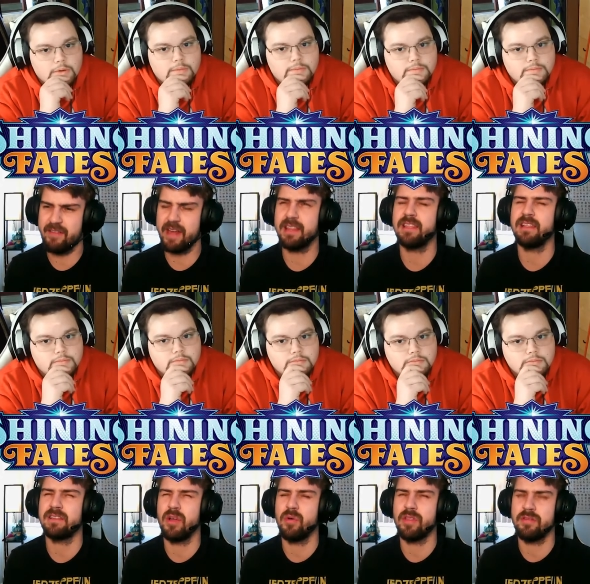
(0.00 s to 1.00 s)
Speaker 1: anything that's
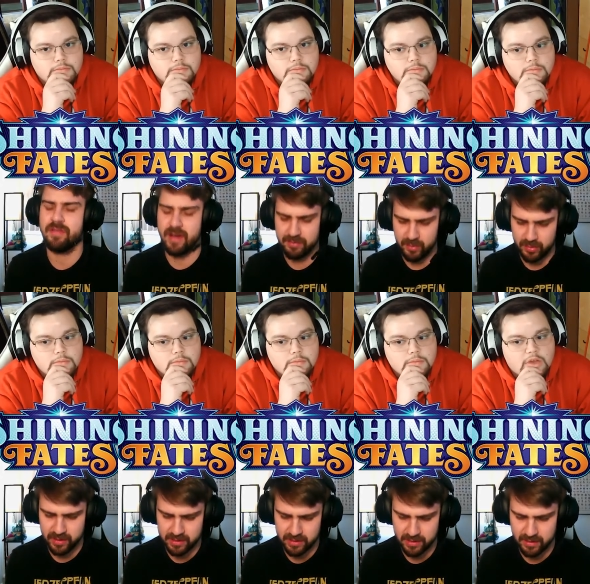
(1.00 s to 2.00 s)
lower than five
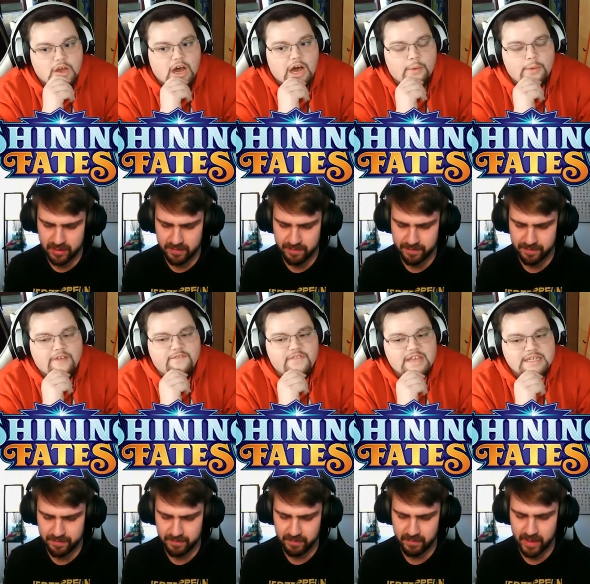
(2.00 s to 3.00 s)
points? Um, uh,
Speaker 2: we have
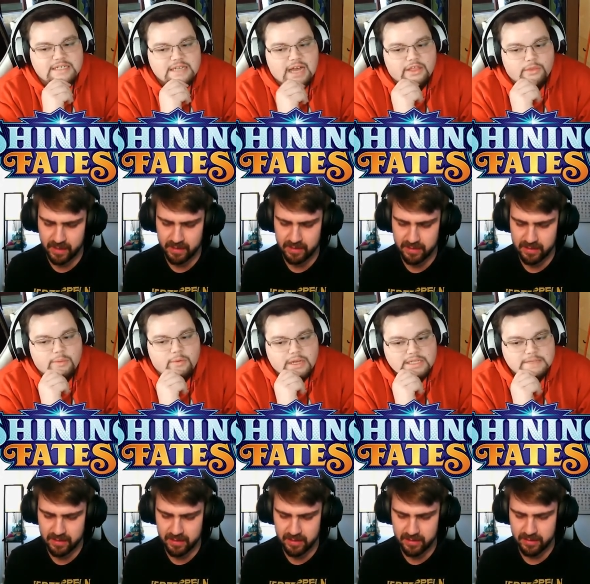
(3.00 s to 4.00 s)
V's at three
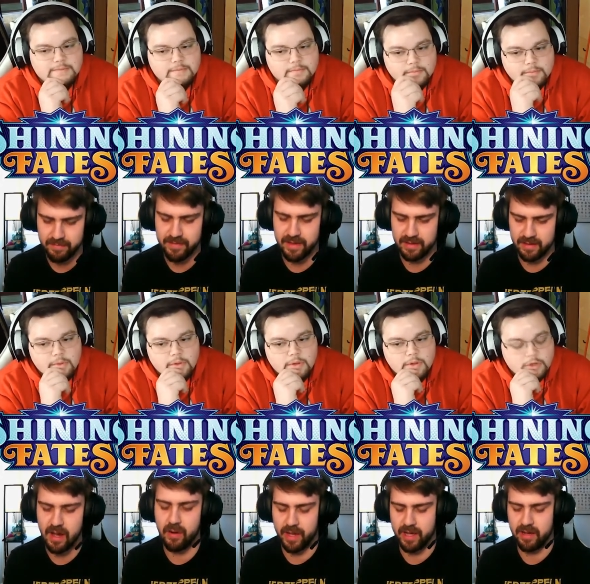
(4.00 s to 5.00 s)
points. V's.
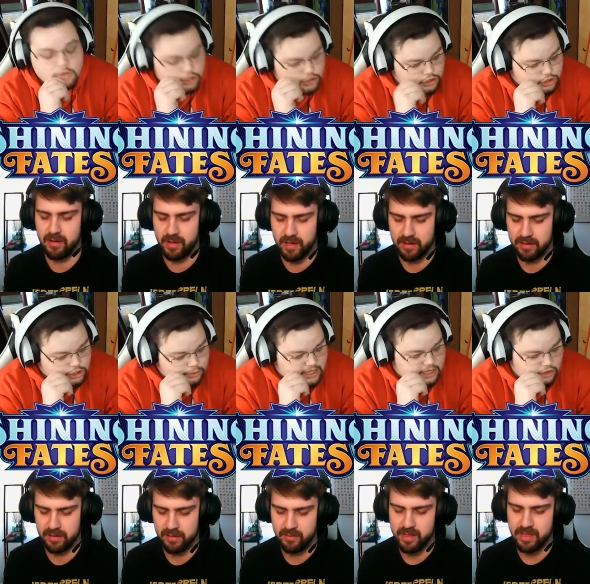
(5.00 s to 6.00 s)
Speaker 1: Okay. Okay. So
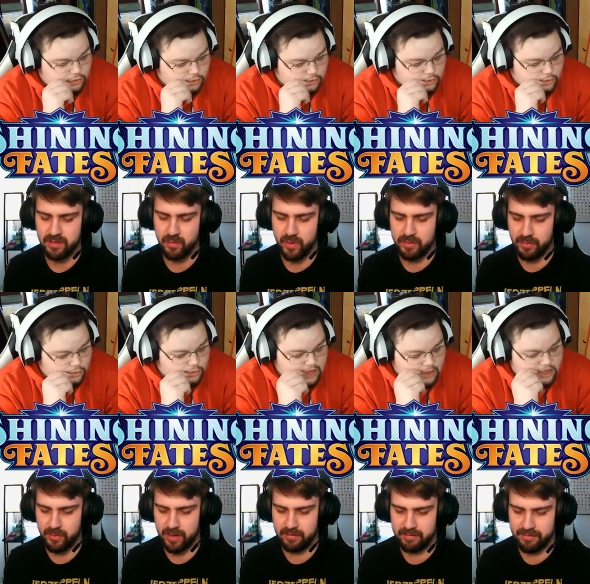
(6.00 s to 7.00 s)
we could we do could do one
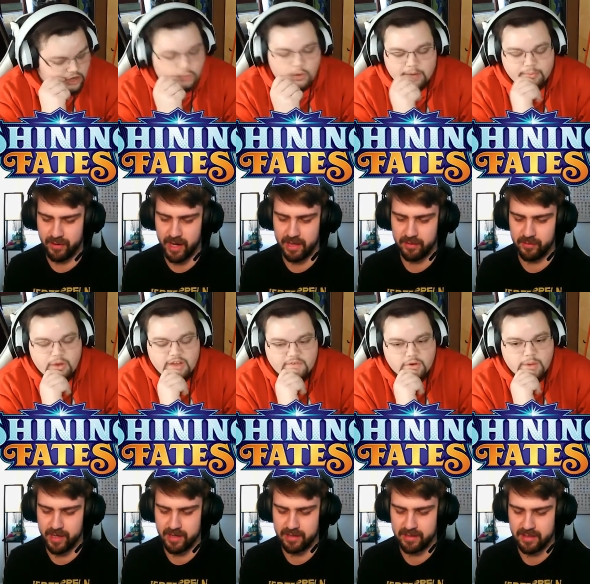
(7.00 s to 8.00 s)
point. Yeah, we could do one
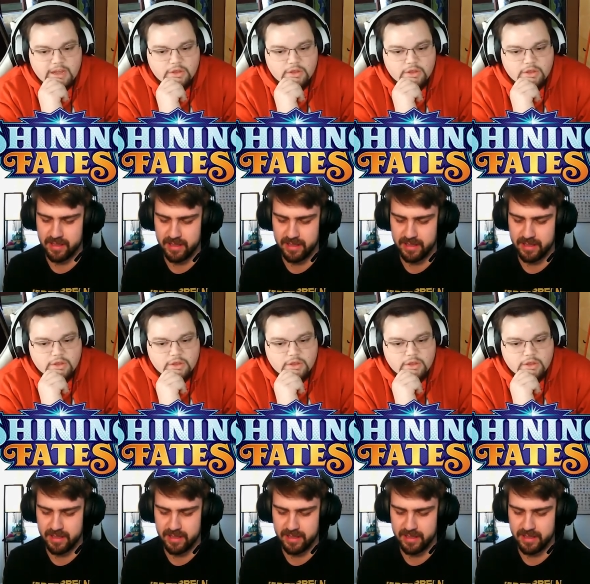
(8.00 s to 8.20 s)
point for a
Speaker 2: regular